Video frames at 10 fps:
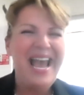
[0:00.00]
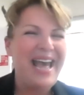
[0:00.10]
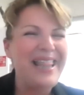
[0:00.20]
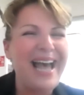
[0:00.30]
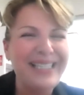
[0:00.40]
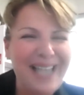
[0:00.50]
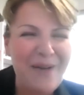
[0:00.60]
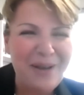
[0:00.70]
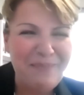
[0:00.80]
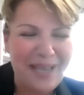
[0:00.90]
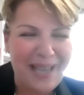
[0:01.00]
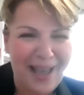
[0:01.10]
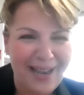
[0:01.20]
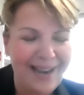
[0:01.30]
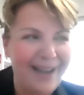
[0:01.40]
And that's how it
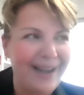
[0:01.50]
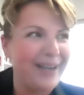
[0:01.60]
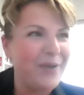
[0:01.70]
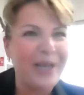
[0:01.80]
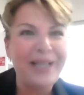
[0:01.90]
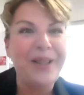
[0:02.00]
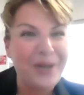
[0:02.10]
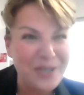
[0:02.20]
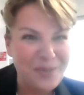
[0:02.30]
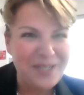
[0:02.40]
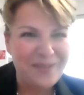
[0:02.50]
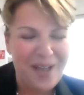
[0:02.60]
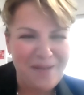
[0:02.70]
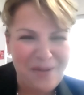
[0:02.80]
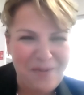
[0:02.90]
began. Quickly learned what
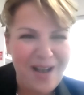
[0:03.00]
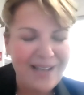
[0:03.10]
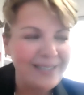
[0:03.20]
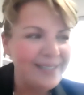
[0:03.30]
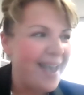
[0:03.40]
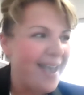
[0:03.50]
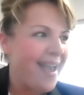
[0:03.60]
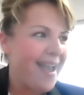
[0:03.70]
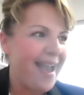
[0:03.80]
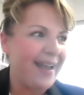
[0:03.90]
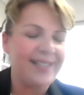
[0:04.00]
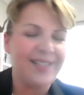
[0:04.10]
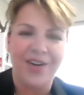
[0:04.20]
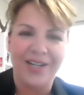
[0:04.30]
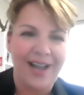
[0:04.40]
development was. And I
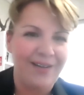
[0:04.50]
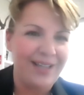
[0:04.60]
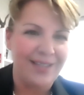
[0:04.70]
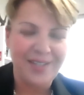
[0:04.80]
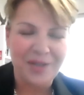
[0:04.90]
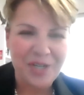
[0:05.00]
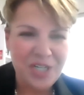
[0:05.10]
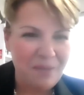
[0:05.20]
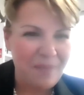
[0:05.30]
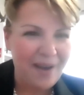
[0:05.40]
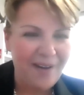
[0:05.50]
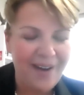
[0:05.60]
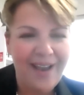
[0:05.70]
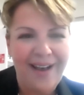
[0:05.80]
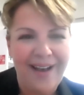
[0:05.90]
started out in the stewardship
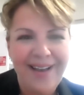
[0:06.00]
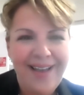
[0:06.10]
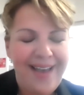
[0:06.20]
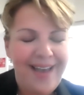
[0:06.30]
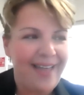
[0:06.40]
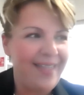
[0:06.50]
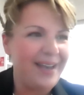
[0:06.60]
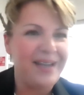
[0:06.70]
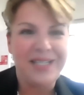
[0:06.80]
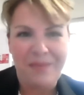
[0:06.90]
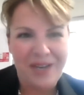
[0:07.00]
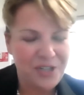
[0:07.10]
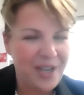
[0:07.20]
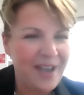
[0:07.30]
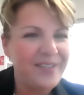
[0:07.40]
area and then into
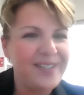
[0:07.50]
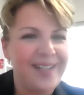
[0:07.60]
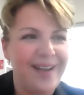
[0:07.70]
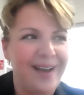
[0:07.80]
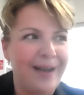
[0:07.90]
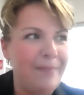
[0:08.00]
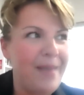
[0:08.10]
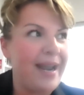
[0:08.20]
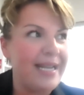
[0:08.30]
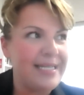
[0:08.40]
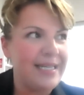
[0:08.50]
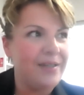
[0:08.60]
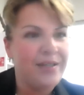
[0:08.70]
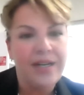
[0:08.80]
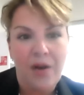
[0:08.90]
major gifts. And I
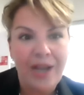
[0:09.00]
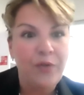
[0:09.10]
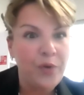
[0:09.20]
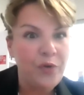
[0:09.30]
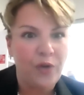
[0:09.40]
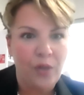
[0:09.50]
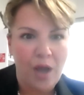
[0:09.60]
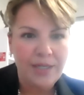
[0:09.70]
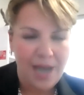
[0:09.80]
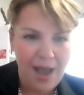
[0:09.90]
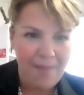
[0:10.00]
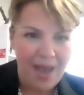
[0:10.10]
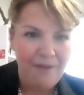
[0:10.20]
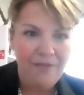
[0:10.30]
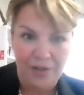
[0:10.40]
did, I grew for a long time
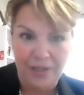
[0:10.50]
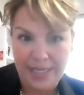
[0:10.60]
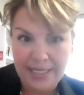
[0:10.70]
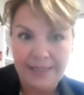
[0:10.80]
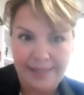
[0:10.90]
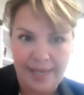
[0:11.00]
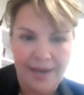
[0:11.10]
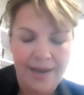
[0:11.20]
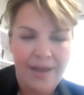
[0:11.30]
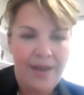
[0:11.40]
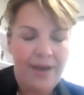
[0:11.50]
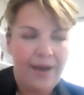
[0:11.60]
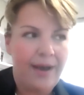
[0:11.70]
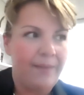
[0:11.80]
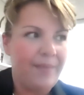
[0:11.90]
at Fairleigh Dickinson
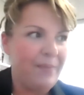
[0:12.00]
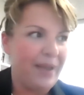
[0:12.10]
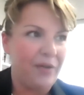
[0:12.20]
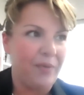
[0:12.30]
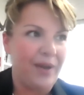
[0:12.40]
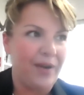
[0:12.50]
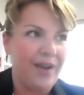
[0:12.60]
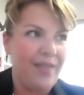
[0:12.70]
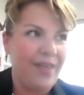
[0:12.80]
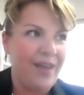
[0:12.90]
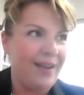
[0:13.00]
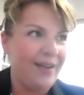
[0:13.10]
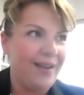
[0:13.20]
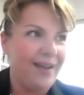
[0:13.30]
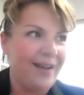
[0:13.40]
in my career, and then